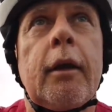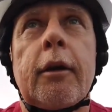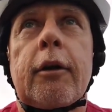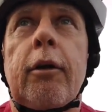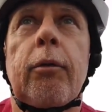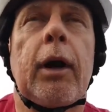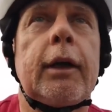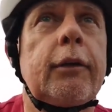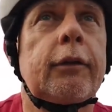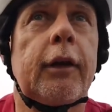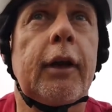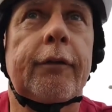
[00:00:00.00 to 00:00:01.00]

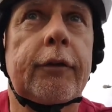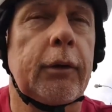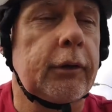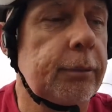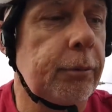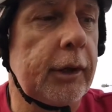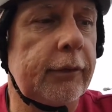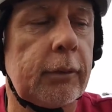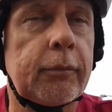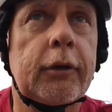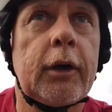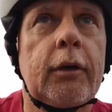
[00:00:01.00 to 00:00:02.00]
courageous enough to express
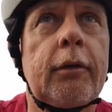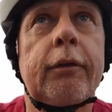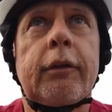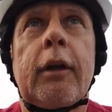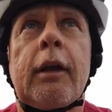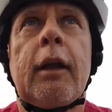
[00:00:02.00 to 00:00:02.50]
themselves,